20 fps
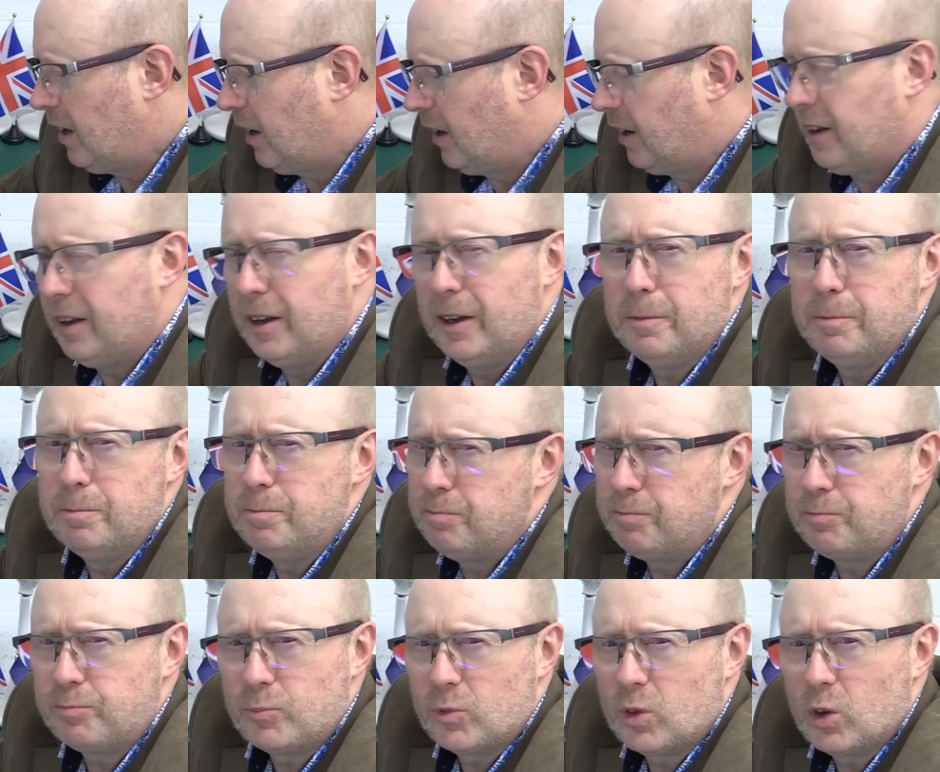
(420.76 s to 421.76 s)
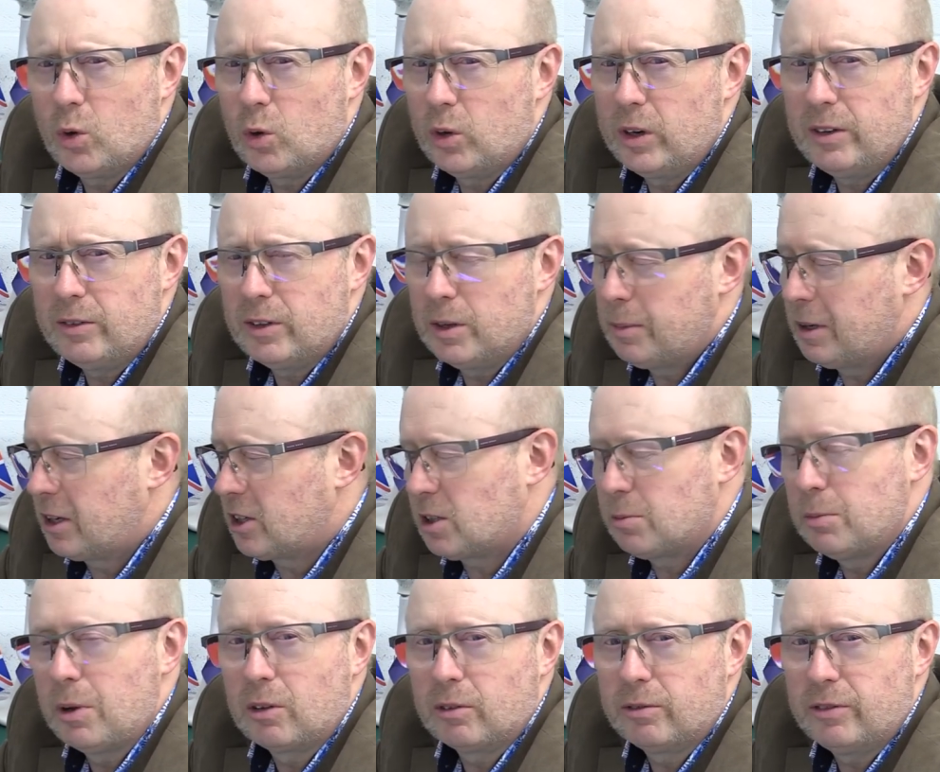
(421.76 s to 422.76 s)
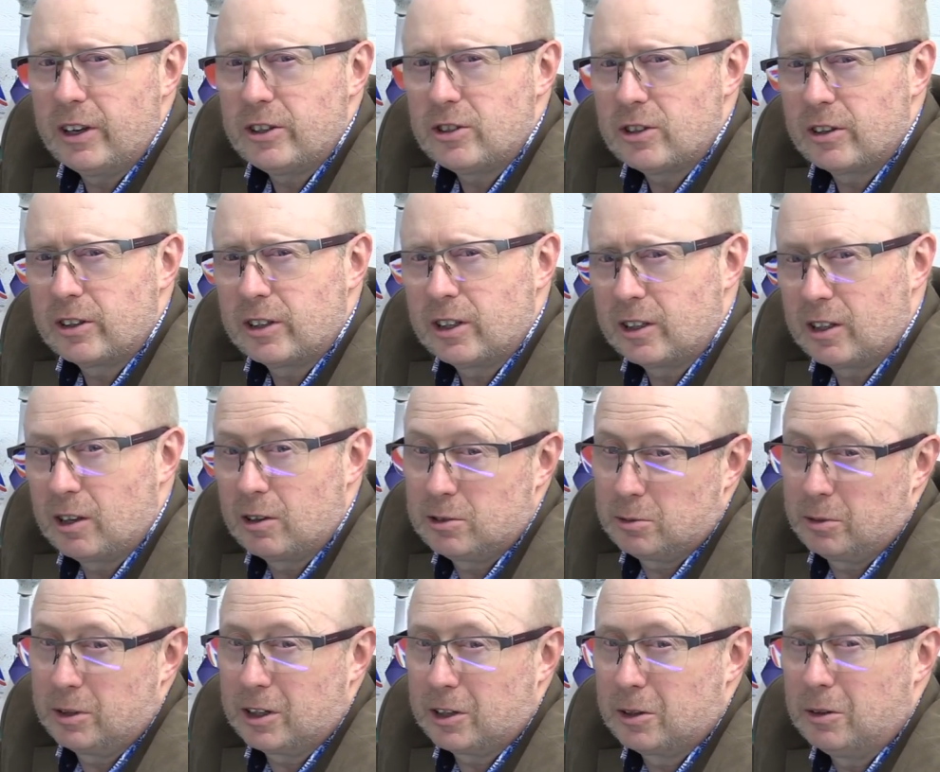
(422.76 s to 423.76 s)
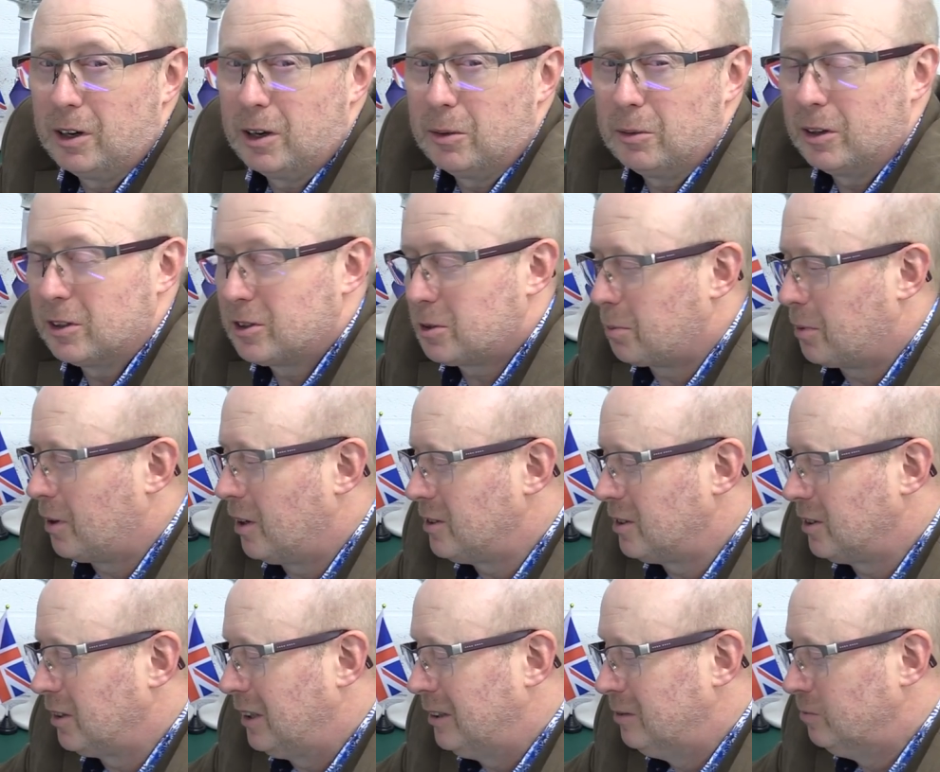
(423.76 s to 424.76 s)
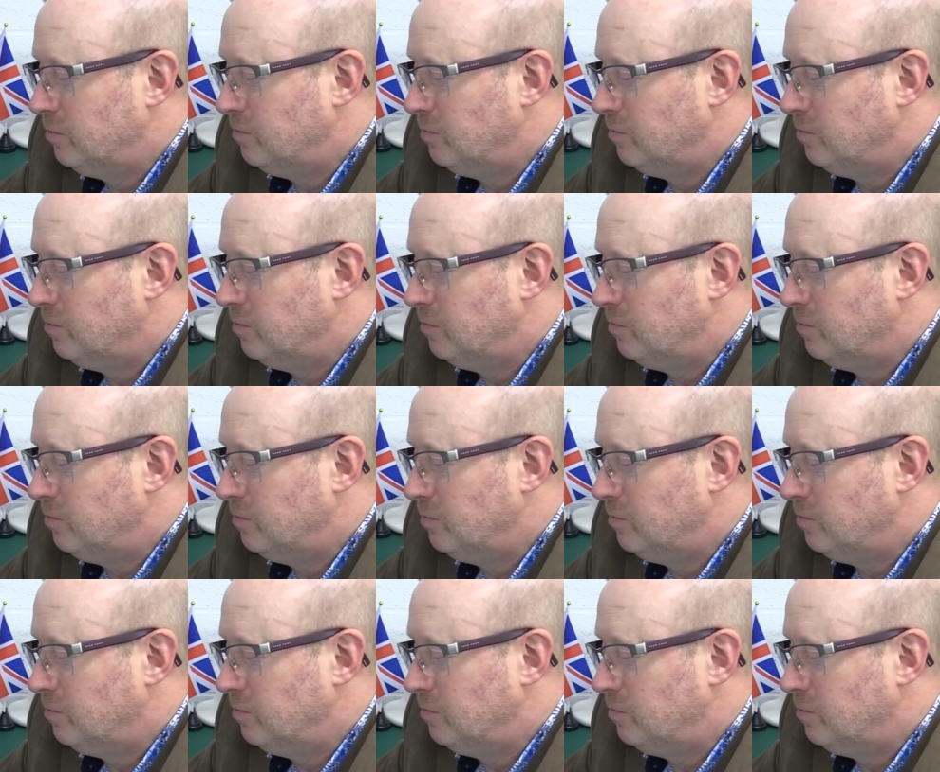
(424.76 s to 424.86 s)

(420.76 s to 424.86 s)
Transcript: um, or even a bit of smoked fish. I think it goes with it quite well, surprisingly.